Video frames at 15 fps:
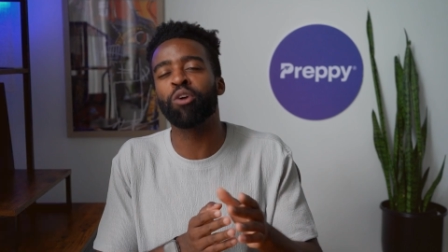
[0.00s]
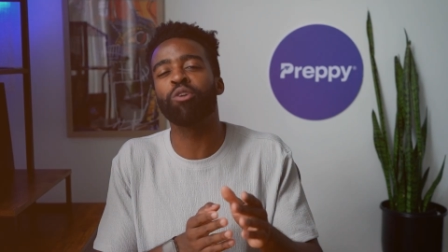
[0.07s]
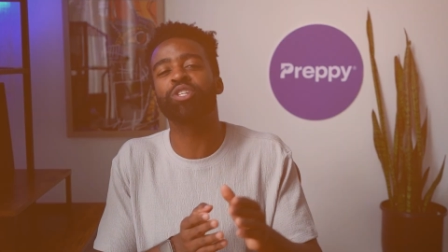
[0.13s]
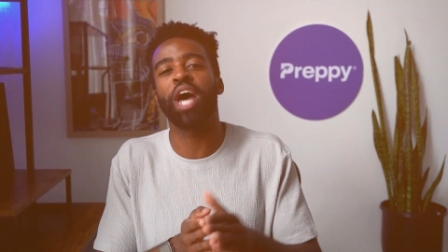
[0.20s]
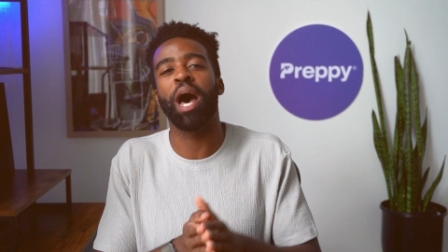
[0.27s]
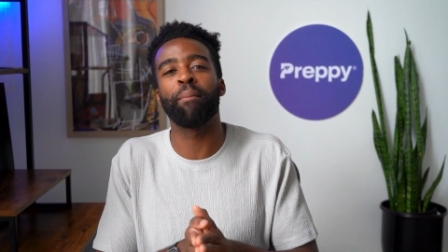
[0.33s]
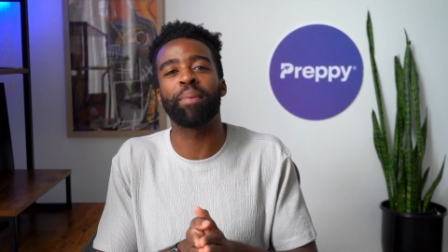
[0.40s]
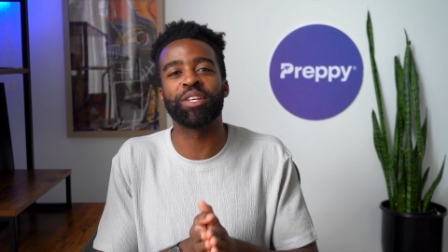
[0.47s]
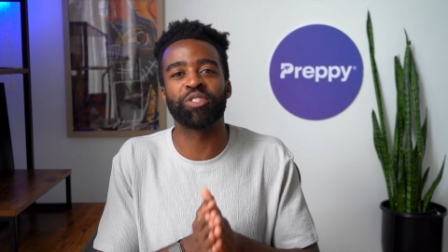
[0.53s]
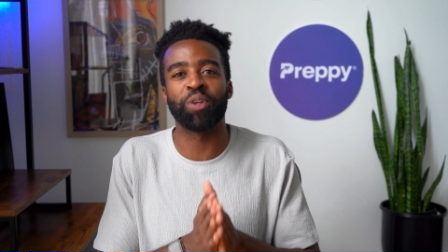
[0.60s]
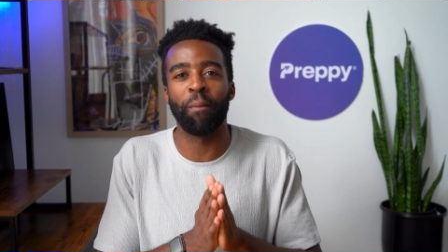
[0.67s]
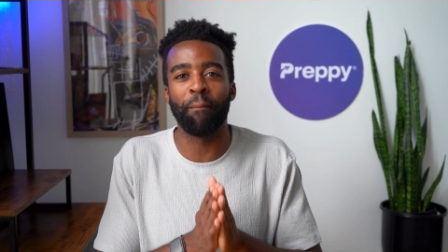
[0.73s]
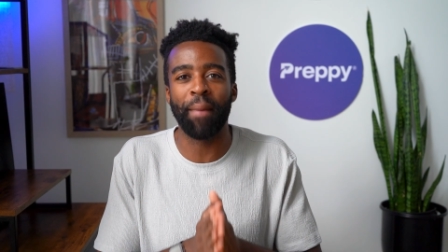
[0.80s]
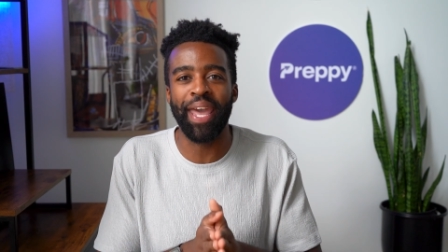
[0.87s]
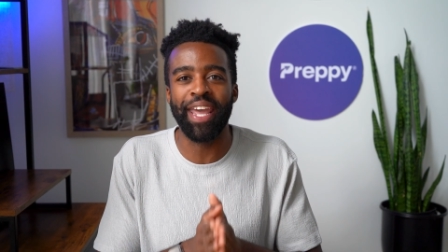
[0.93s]
Your job is
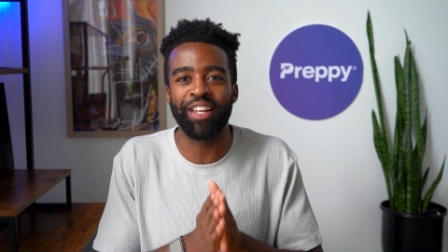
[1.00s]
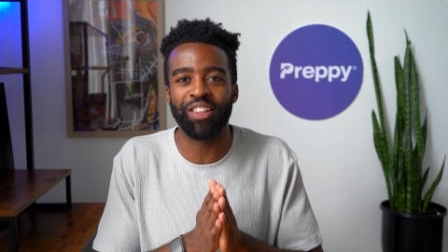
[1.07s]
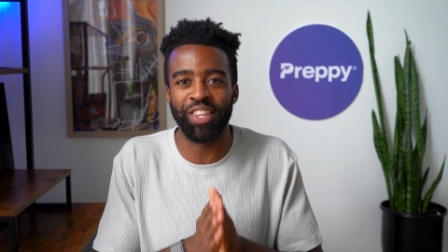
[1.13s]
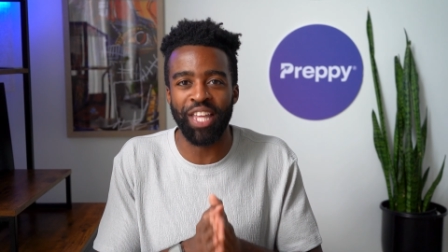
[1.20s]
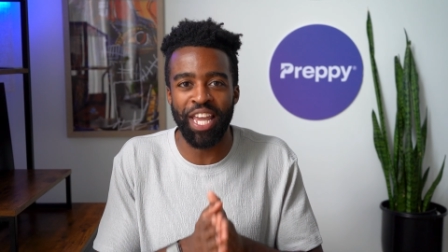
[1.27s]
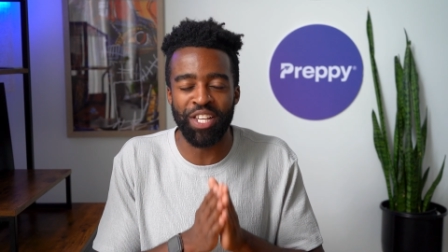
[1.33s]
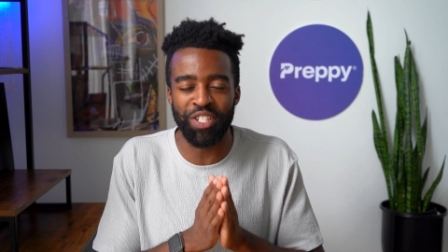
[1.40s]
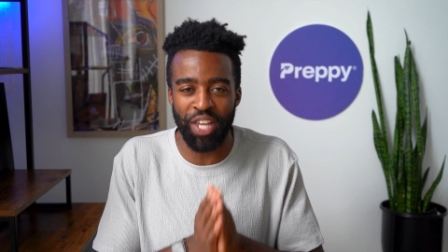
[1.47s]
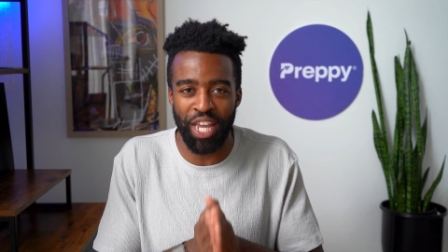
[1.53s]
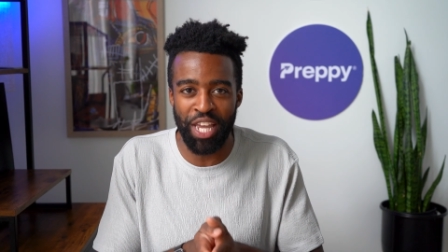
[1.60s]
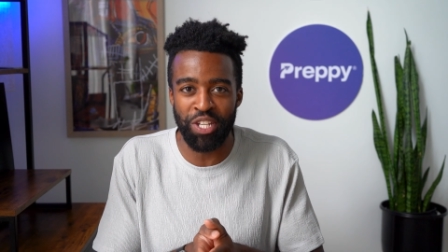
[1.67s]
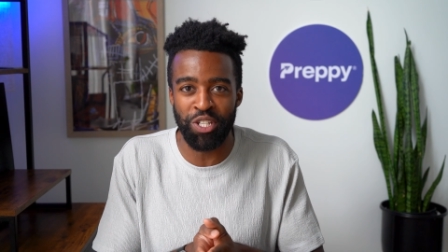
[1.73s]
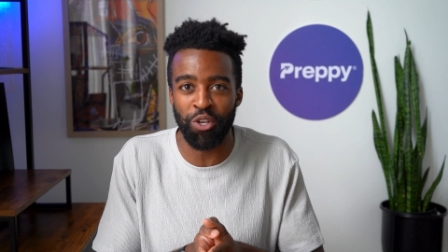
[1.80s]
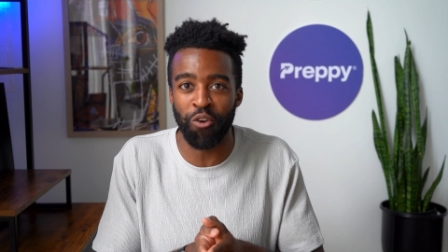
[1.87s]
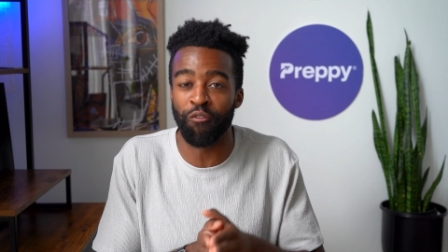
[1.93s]
to make things
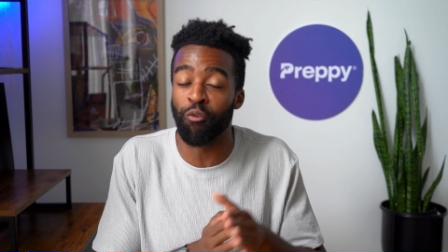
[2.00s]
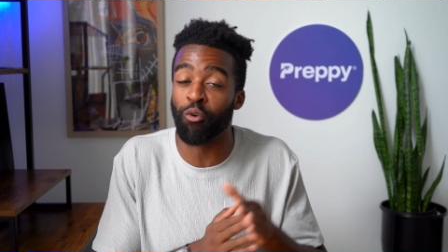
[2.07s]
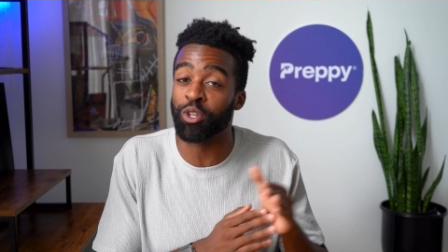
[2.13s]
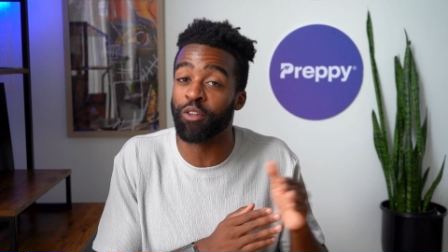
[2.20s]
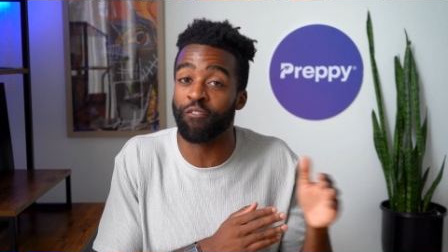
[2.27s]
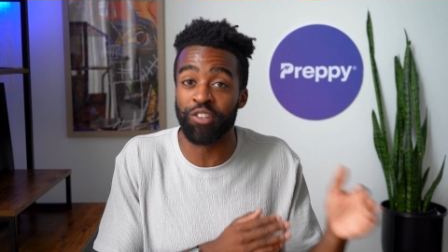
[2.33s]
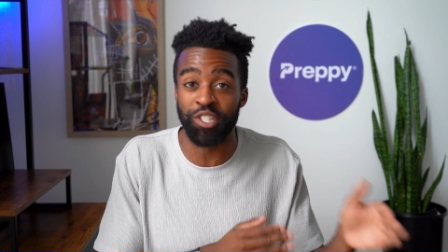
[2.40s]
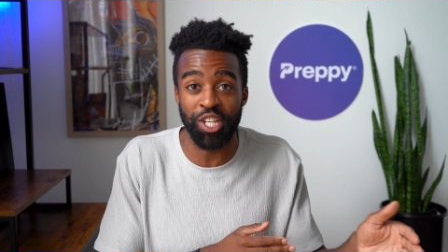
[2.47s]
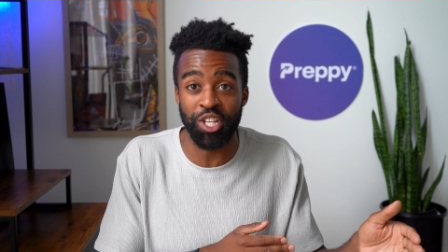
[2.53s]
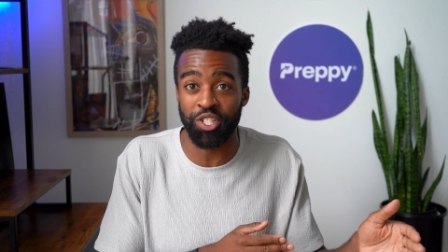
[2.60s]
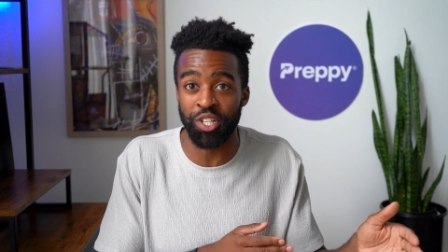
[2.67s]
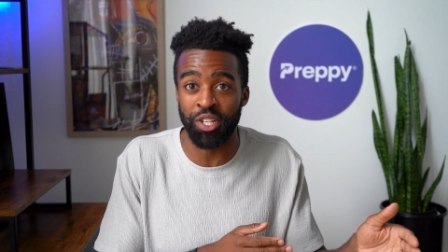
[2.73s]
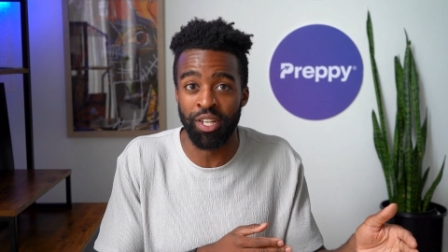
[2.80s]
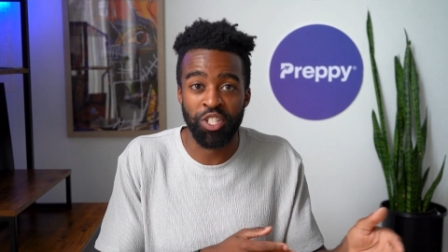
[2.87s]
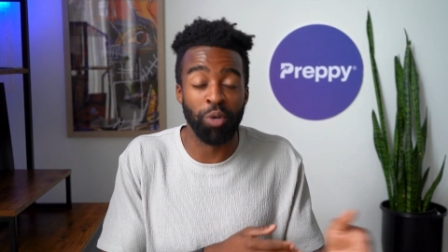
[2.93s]
easier for the
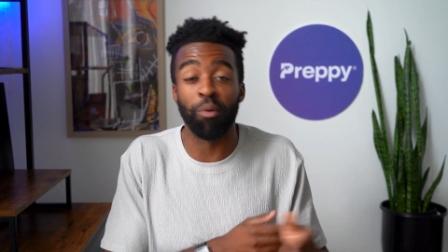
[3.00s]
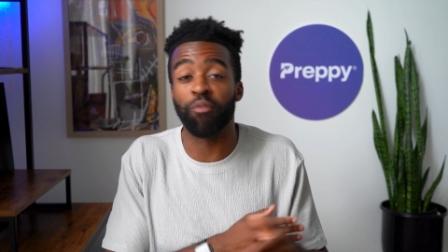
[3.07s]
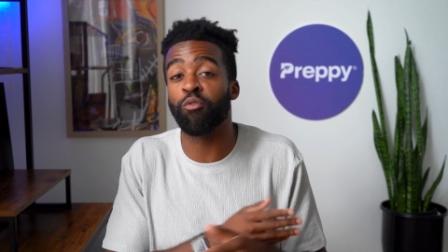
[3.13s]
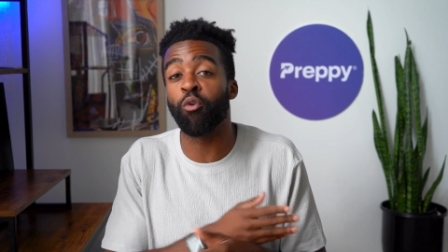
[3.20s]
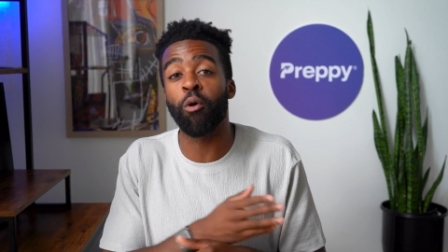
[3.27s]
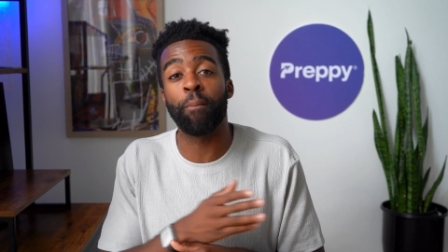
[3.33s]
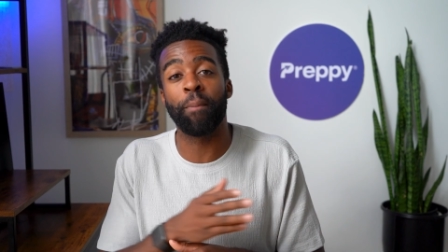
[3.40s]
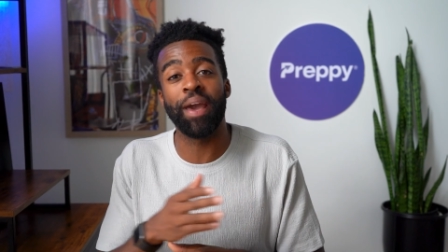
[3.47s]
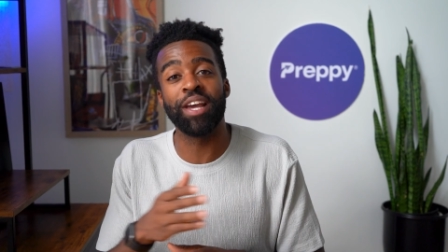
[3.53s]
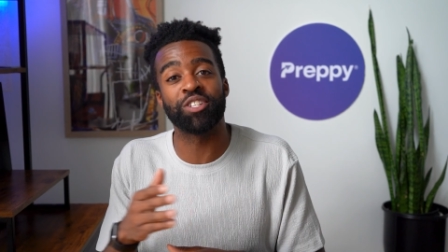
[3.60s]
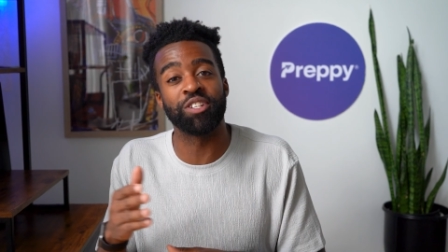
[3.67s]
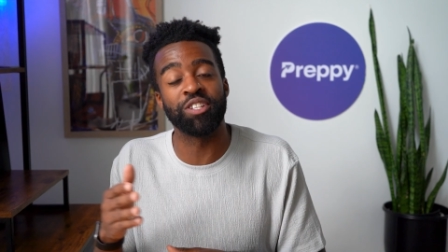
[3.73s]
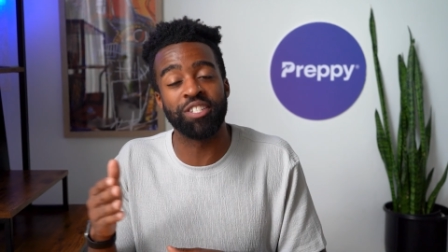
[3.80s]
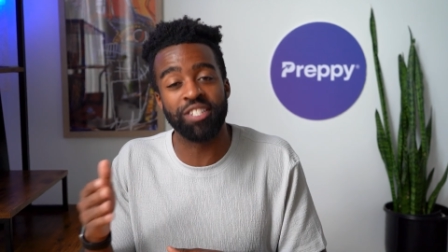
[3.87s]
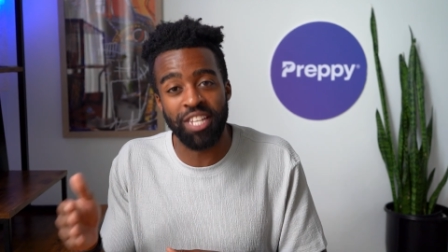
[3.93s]
physician. So before a
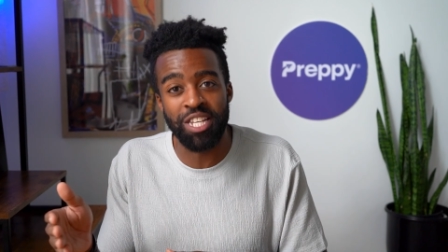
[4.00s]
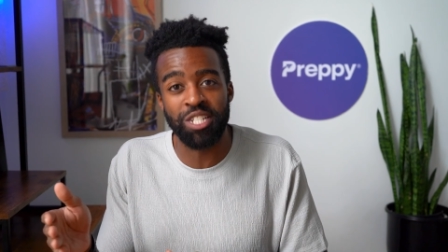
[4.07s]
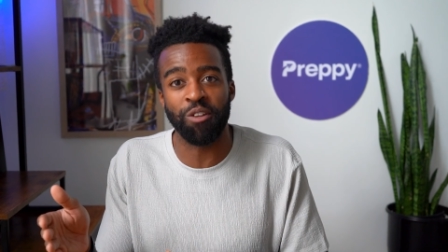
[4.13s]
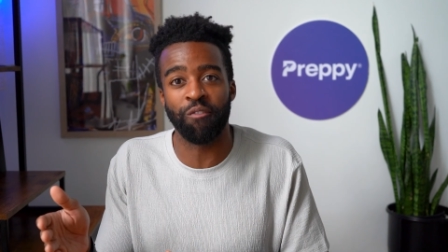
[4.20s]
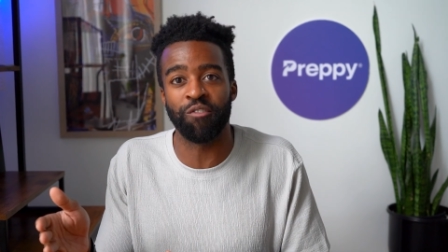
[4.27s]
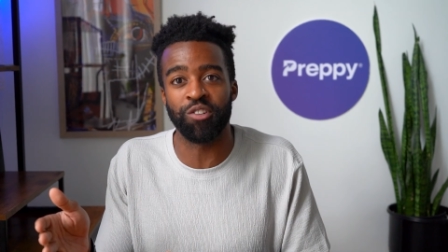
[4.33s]
patient sees the